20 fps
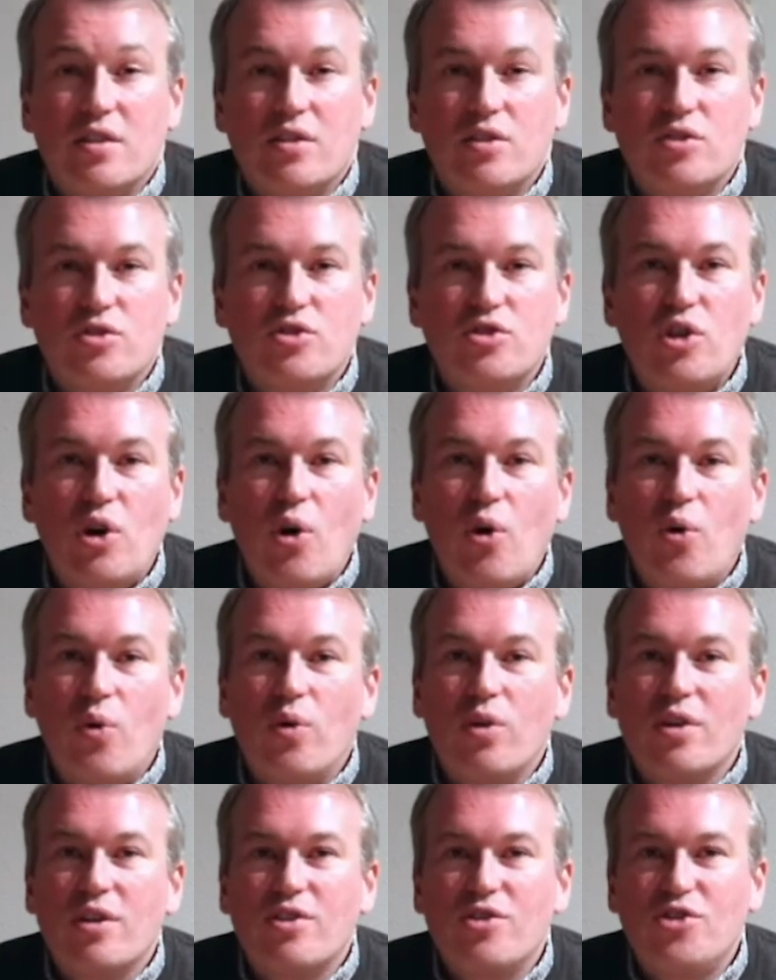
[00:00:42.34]

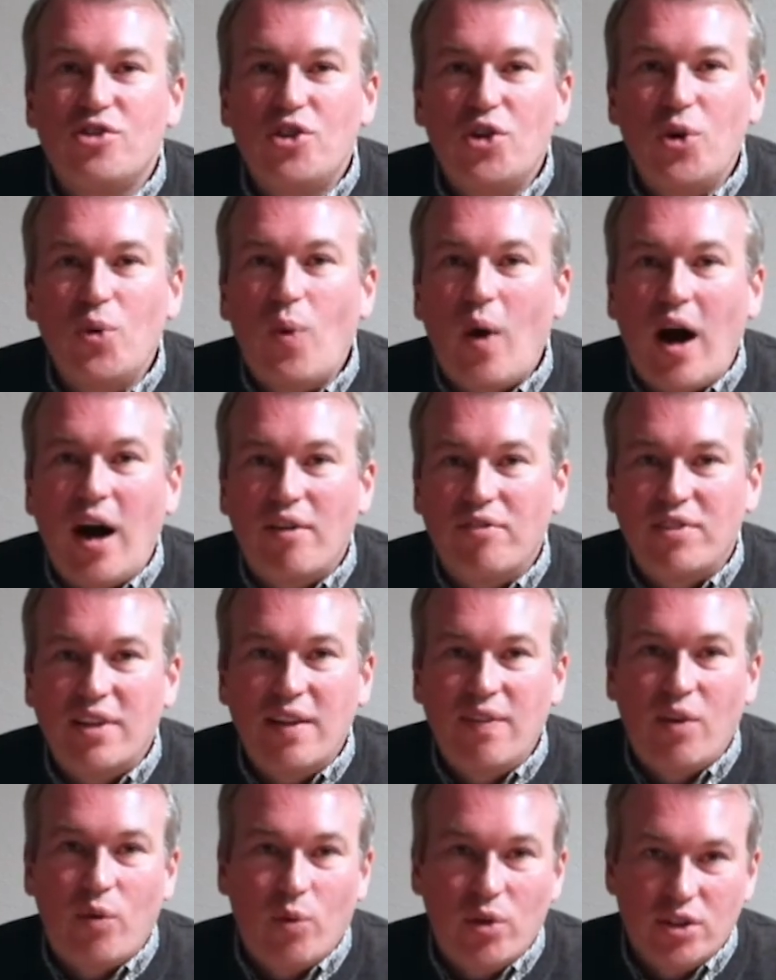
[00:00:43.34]
So too often
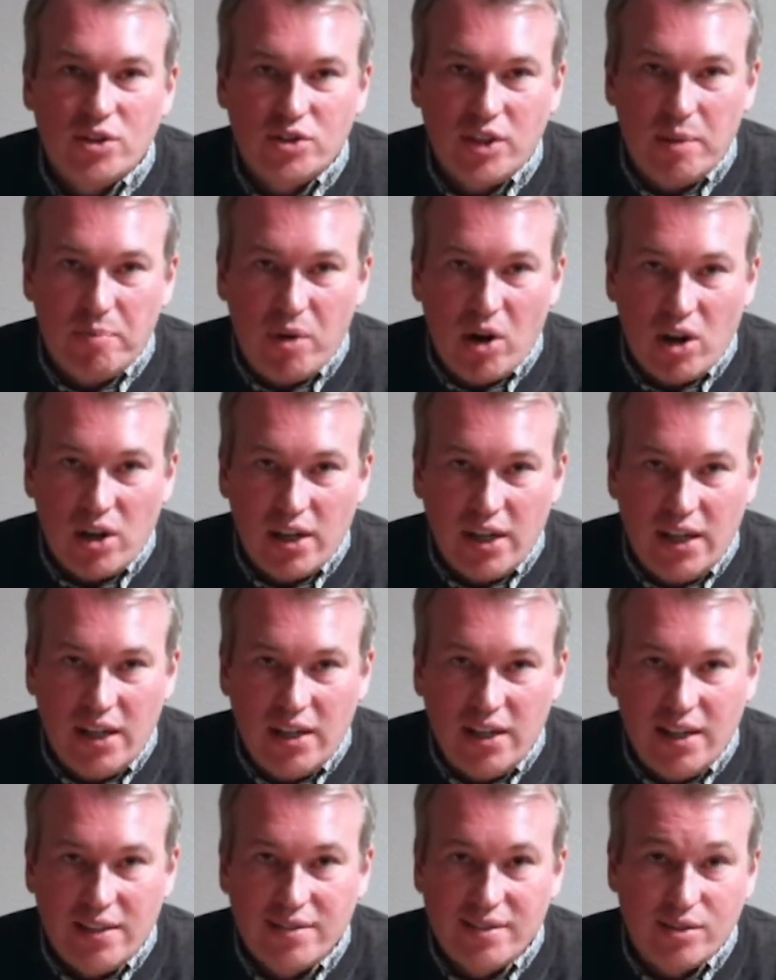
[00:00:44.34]
the real estate market
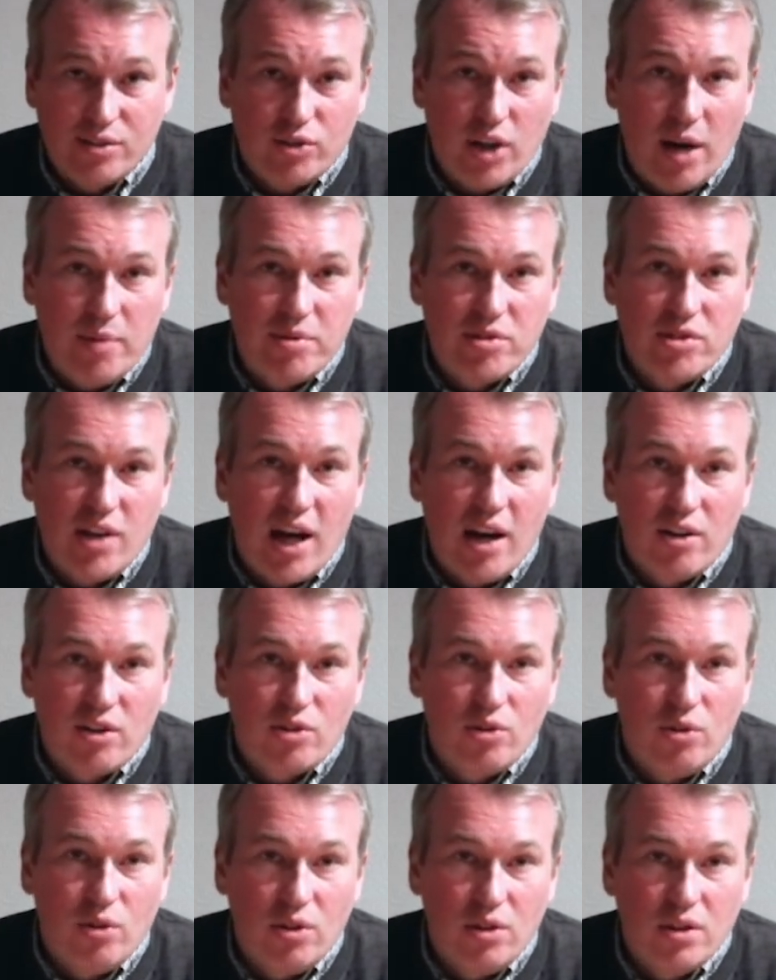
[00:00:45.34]
is described as hot or
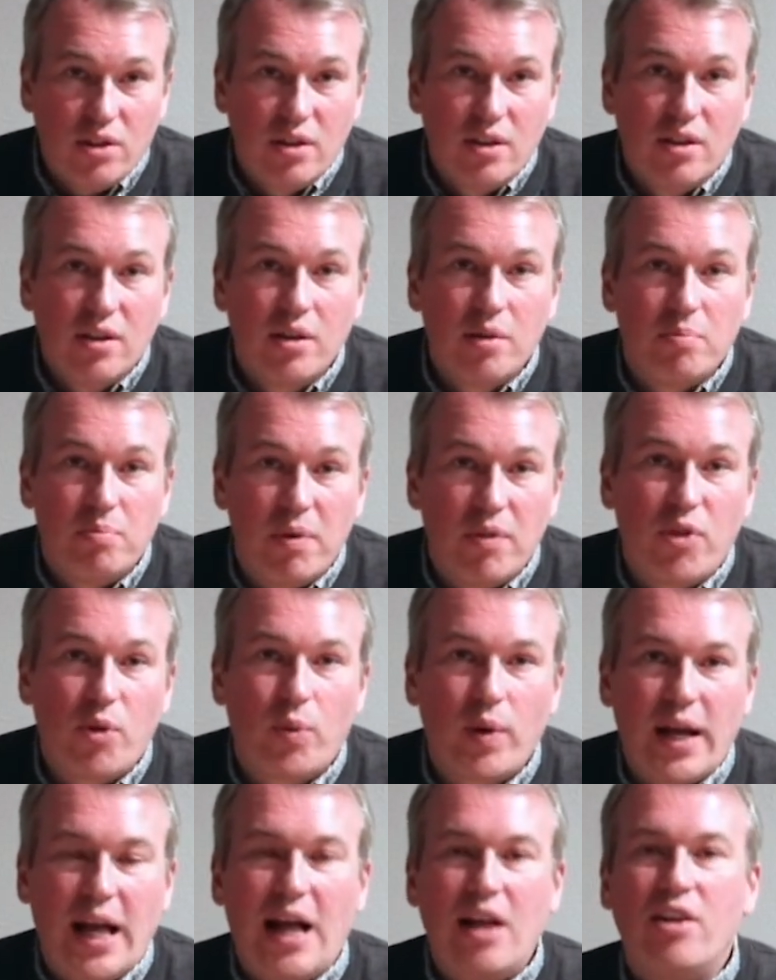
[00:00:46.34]
cold. But the
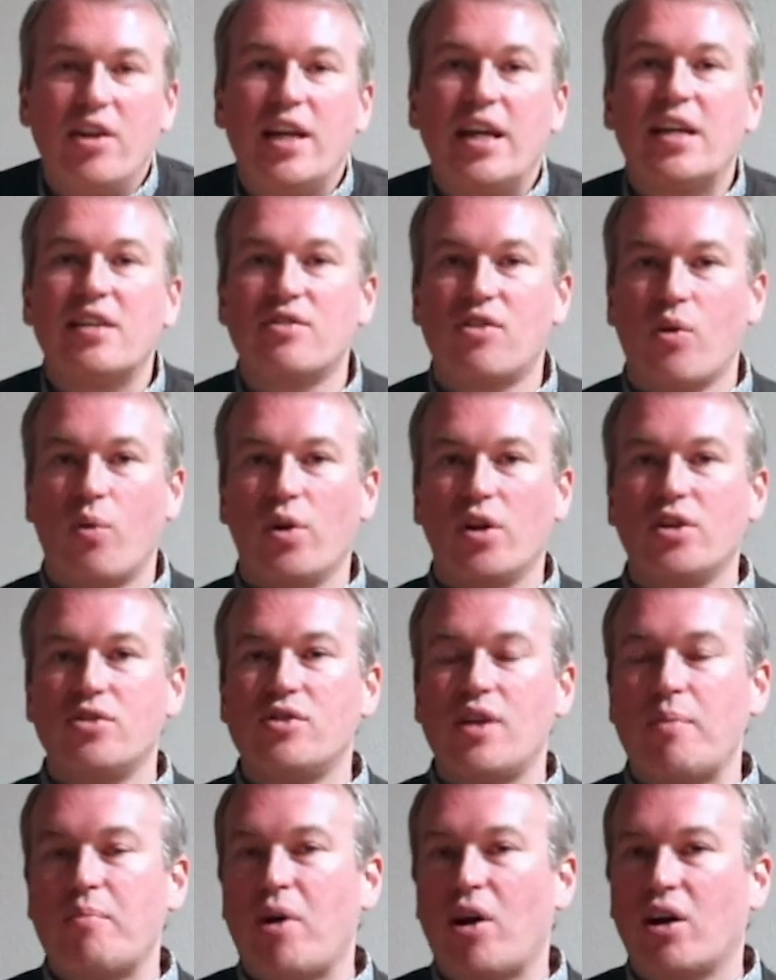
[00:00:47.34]
reality is the real
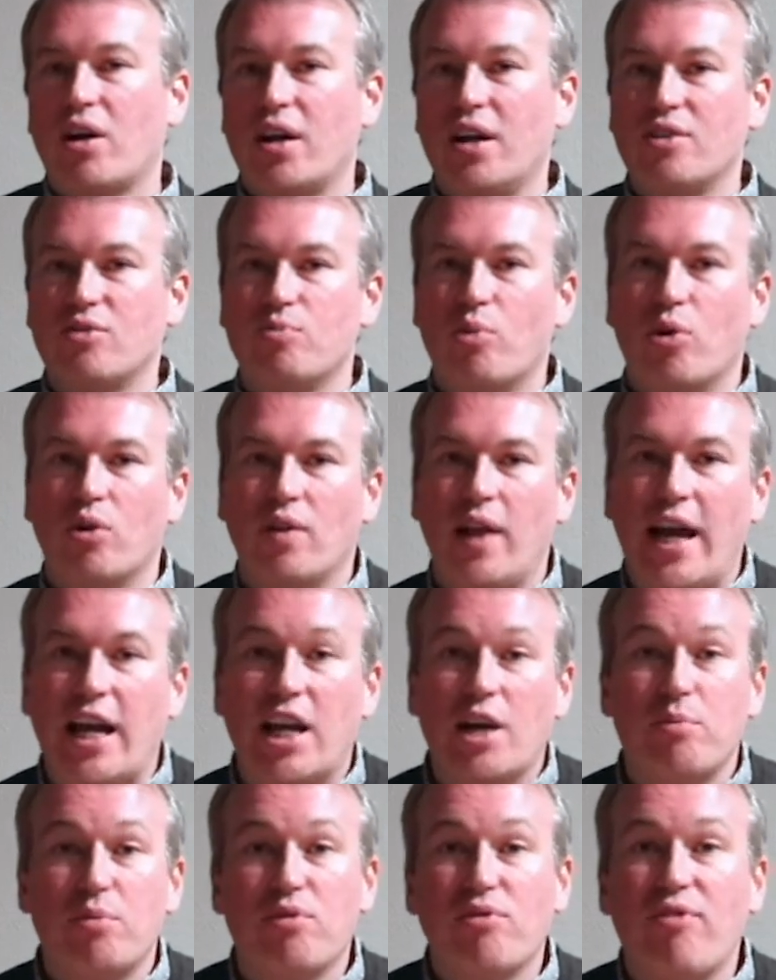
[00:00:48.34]
estate market is more like
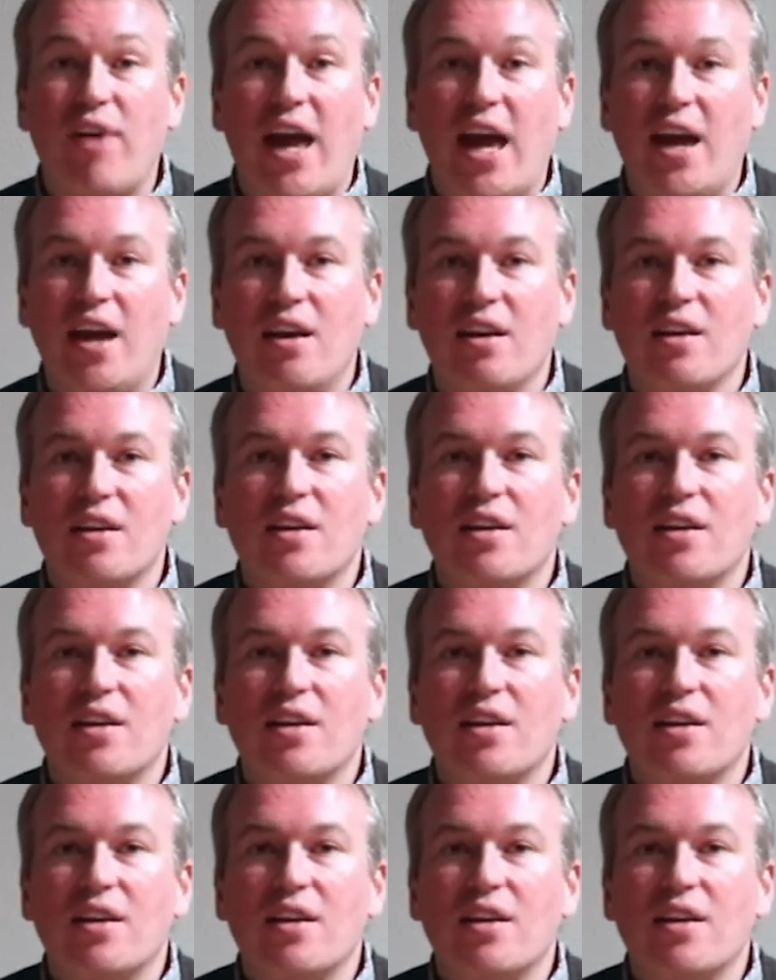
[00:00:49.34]
a buffet.